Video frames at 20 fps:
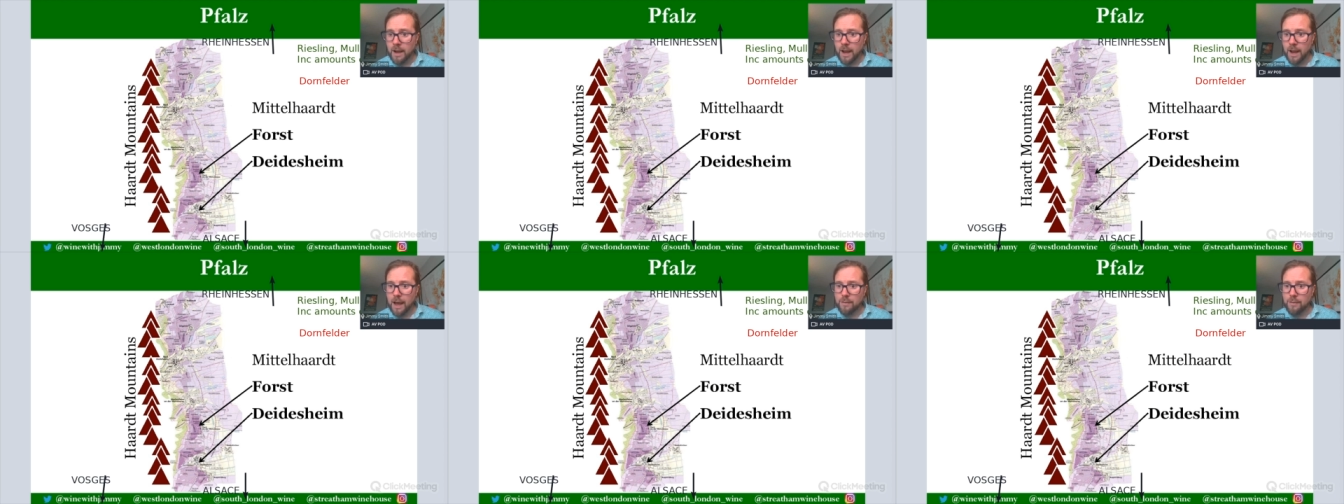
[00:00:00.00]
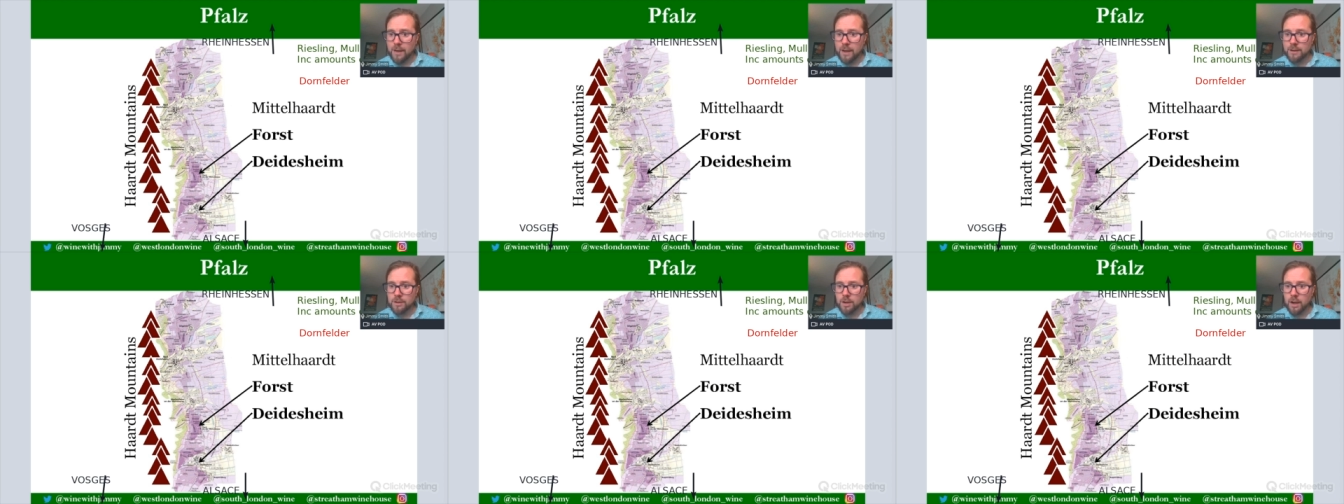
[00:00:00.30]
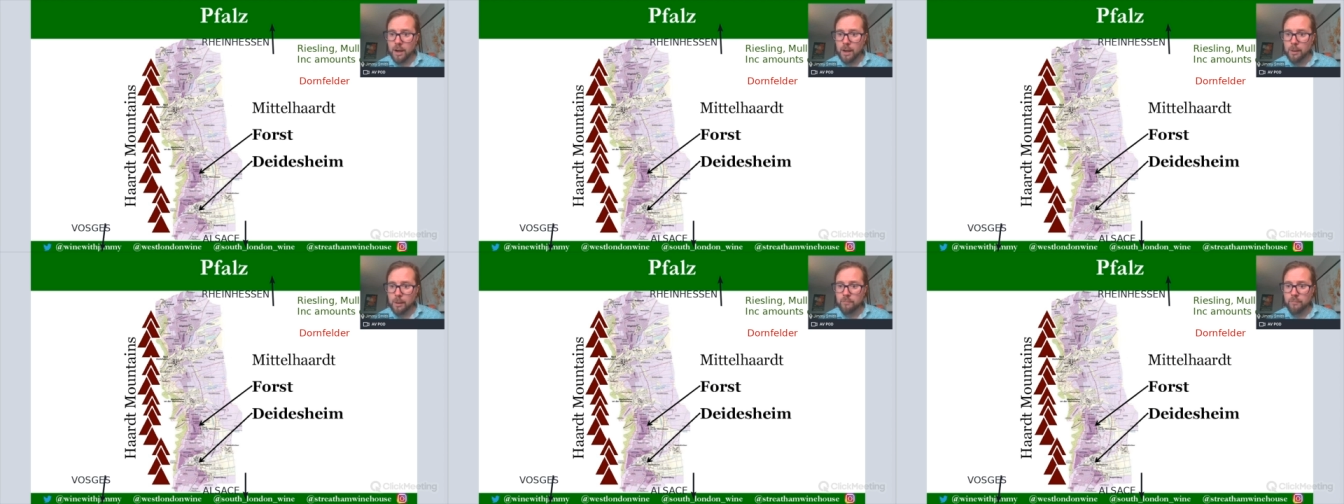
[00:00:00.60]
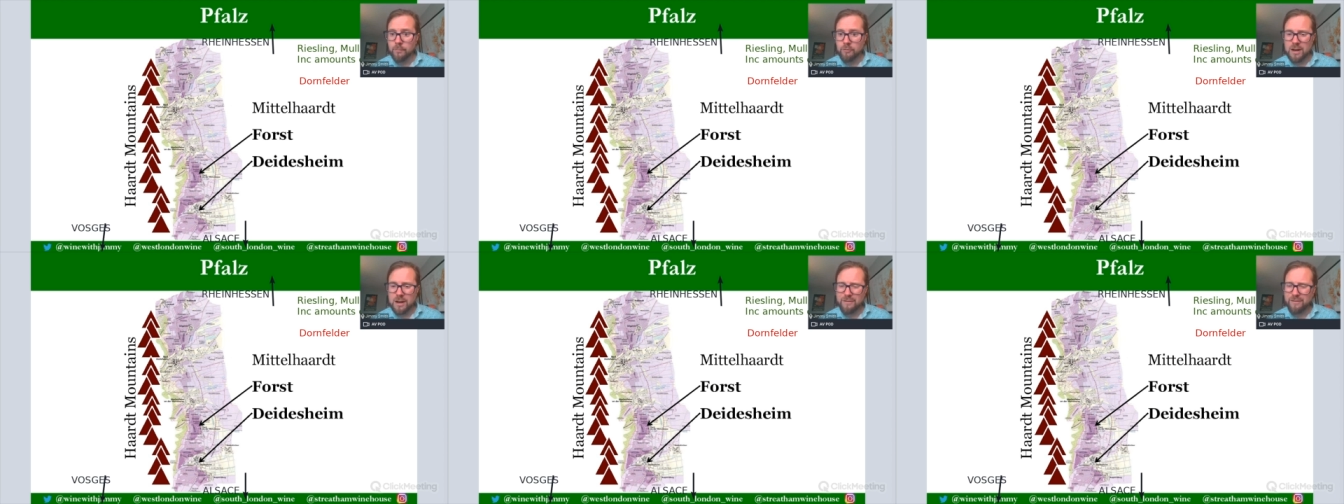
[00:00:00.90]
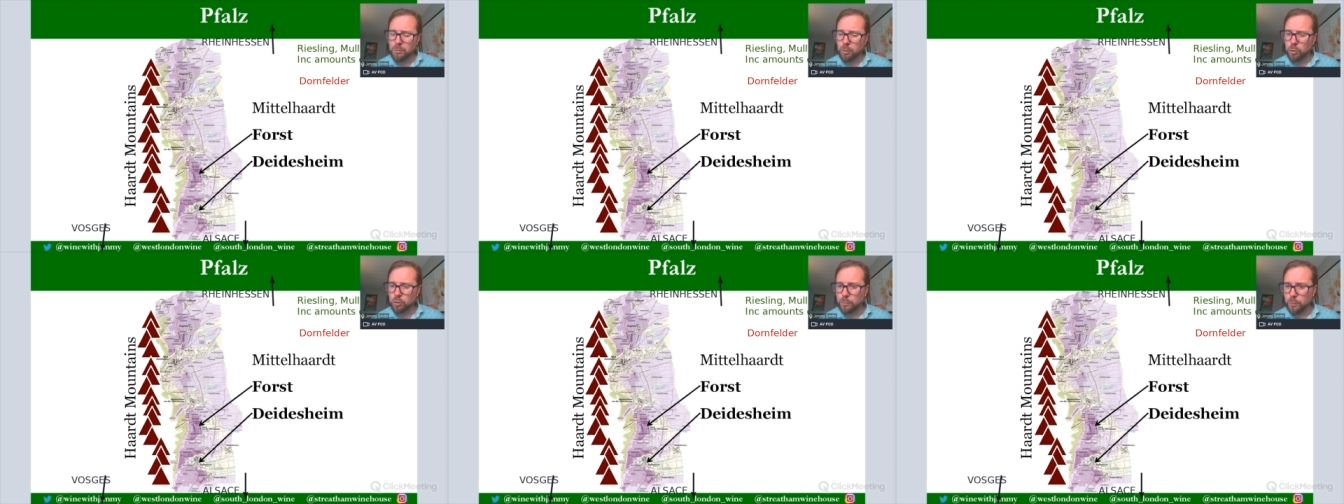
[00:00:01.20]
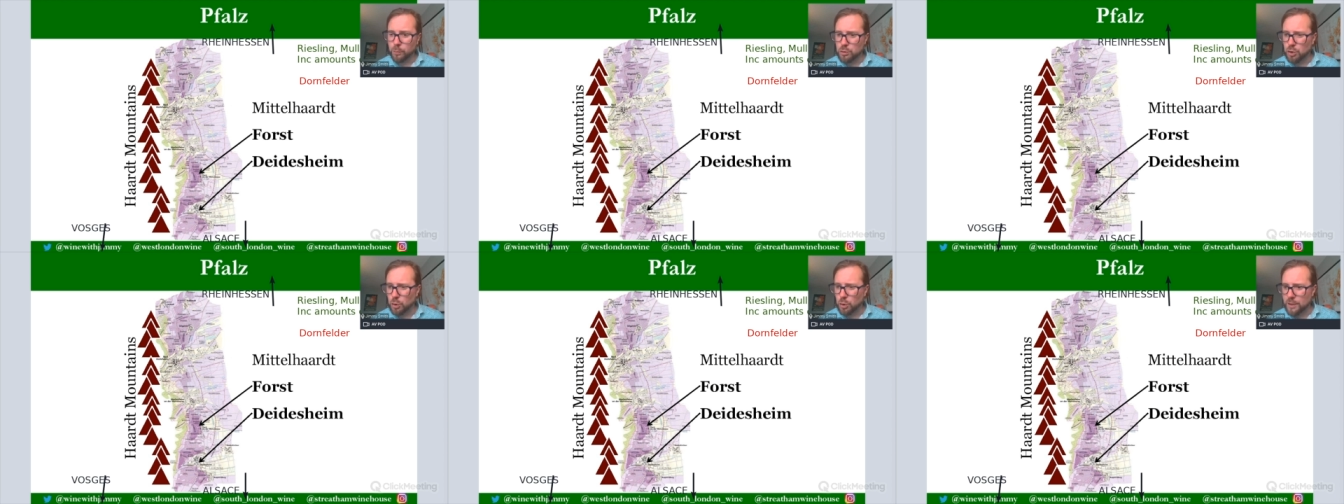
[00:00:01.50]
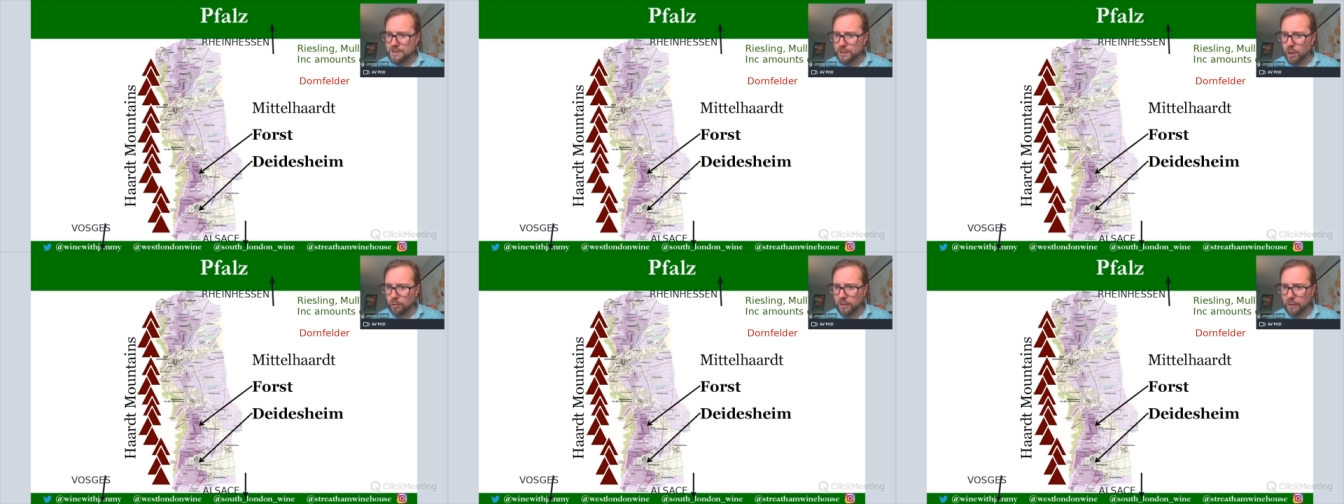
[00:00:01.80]
And then really for multiple
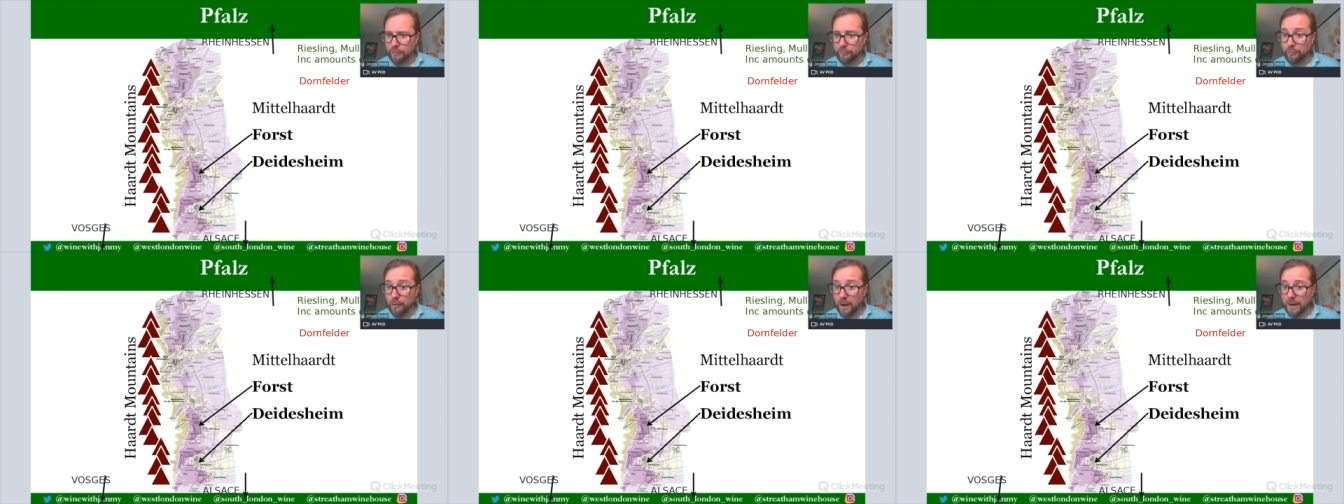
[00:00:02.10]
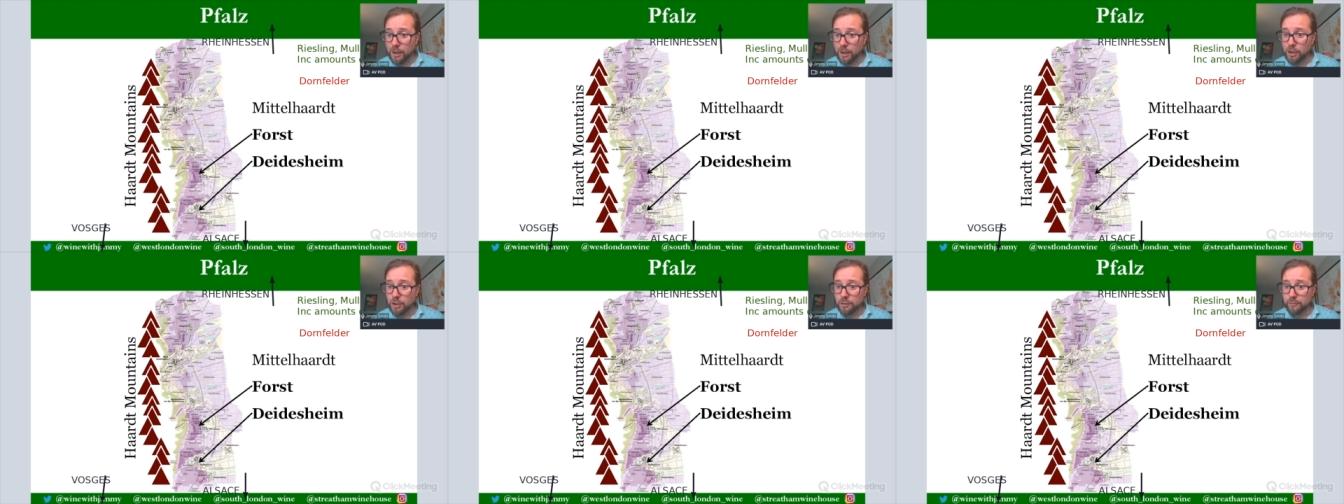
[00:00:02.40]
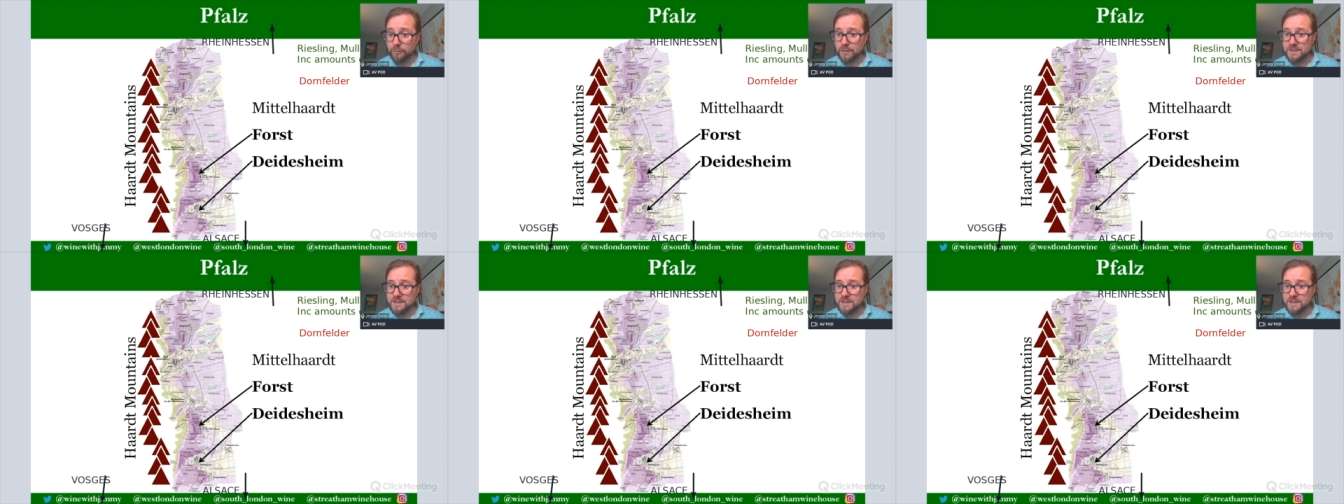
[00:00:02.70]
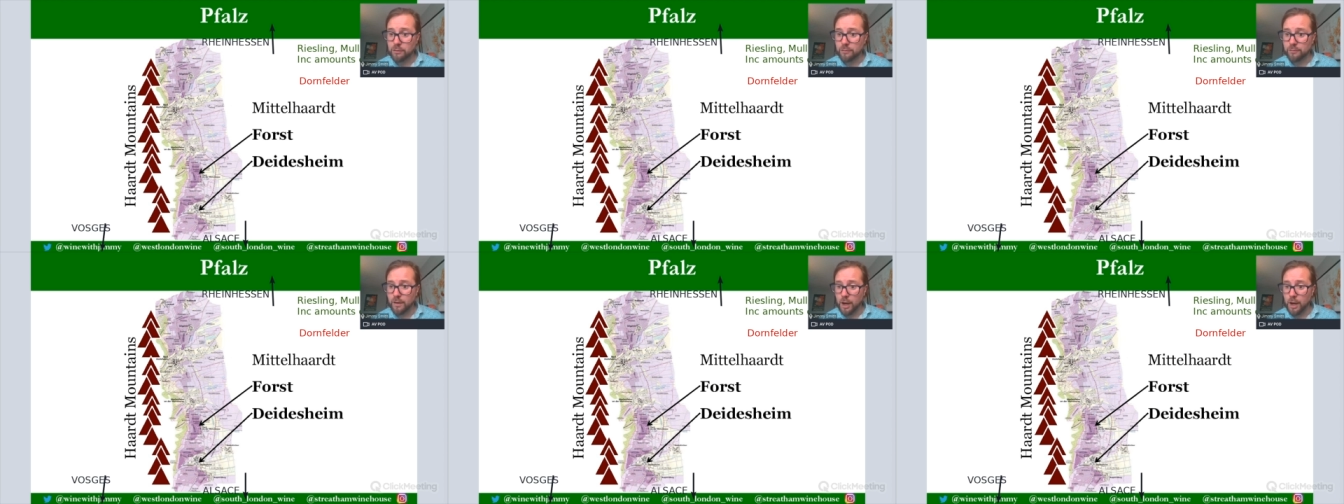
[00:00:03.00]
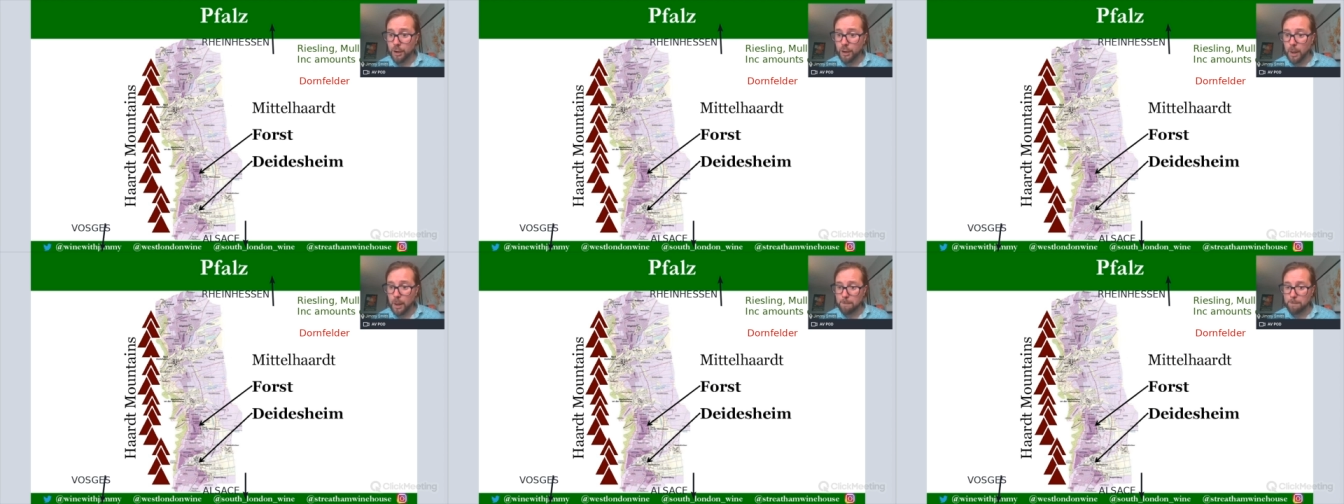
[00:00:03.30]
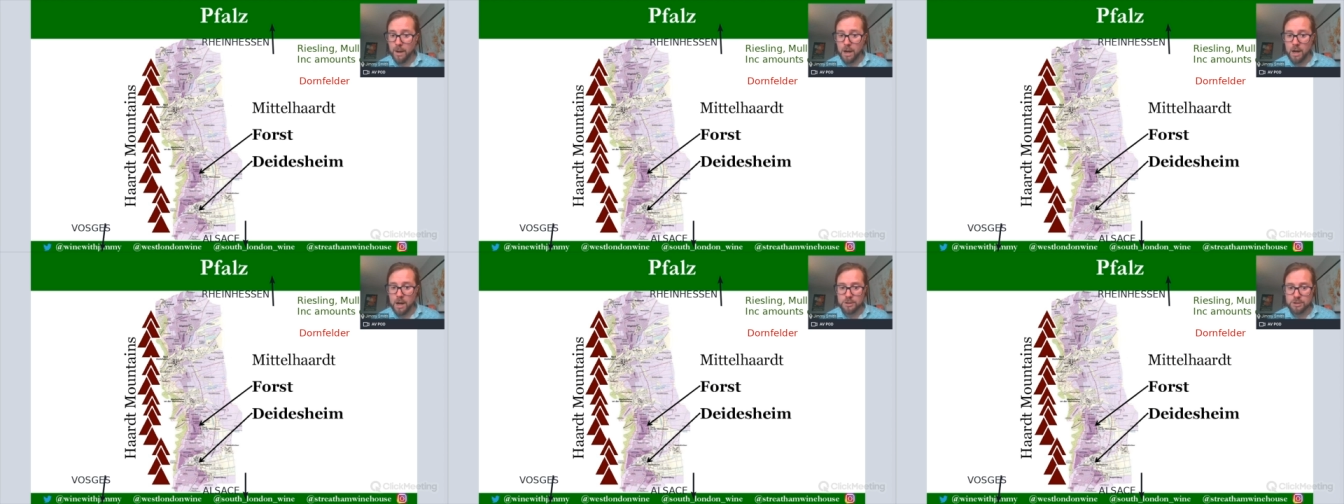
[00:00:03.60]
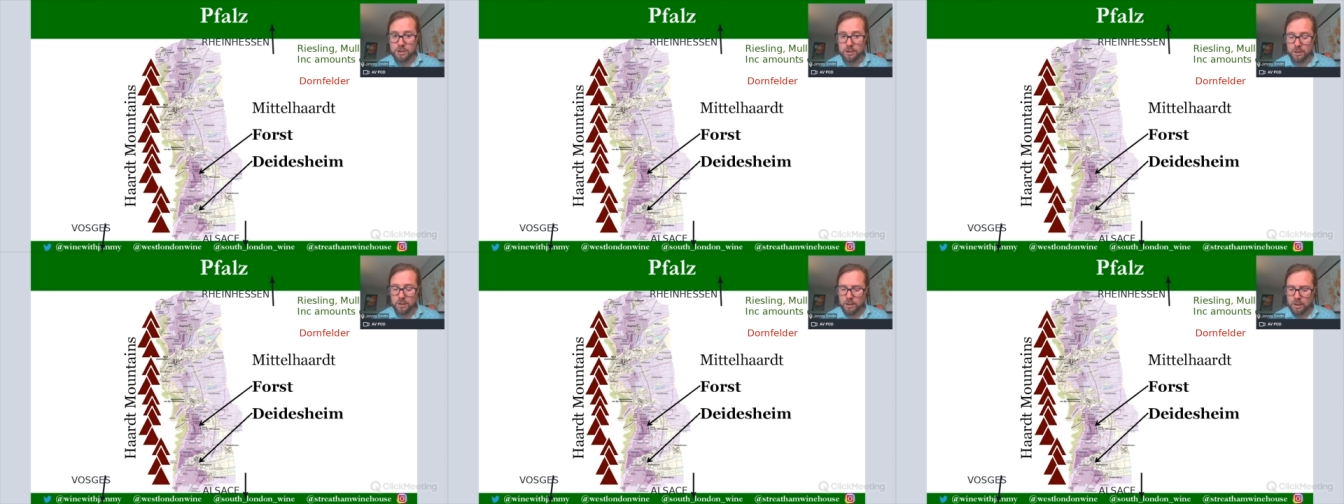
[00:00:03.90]
choice only, Franken for Silvaner,
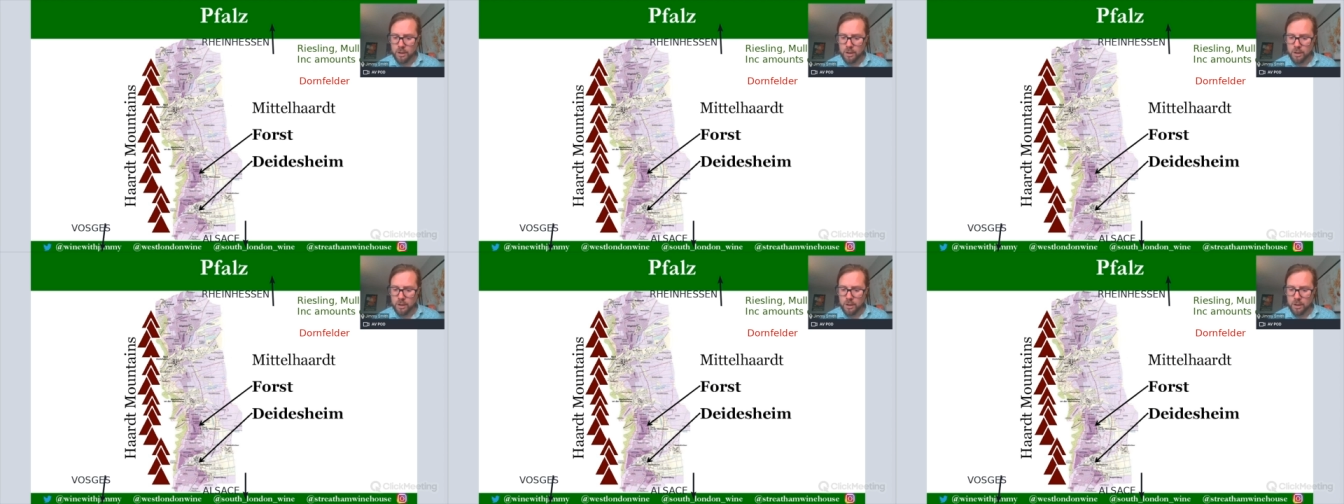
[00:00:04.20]
Baden